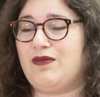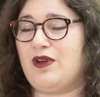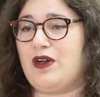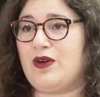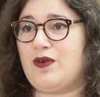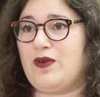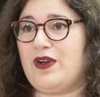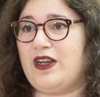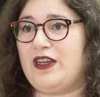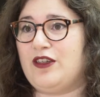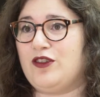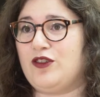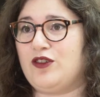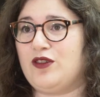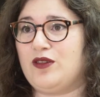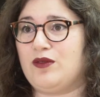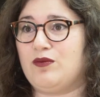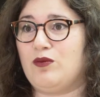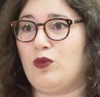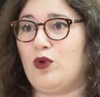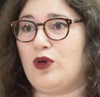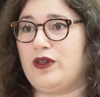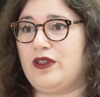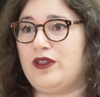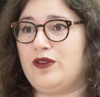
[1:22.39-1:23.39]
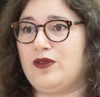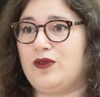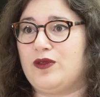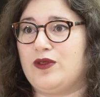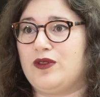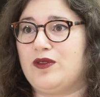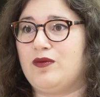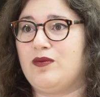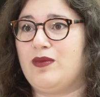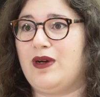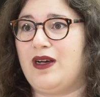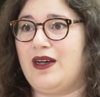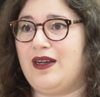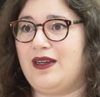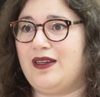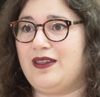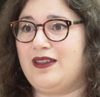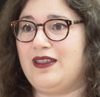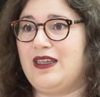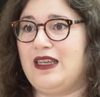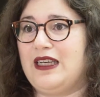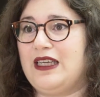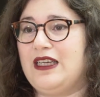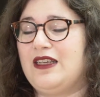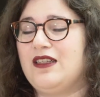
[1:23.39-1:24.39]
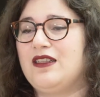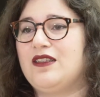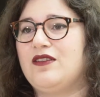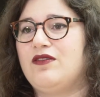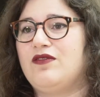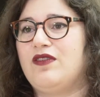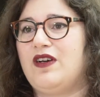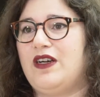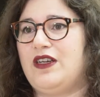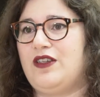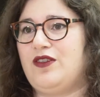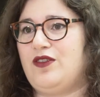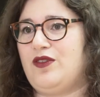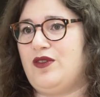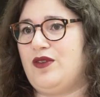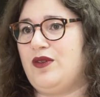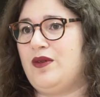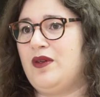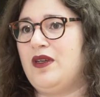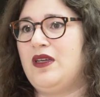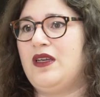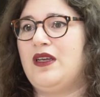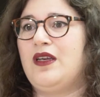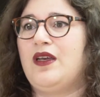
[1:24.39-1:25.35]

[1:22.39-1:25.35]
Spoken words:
arranged and monitored by the legal advisor.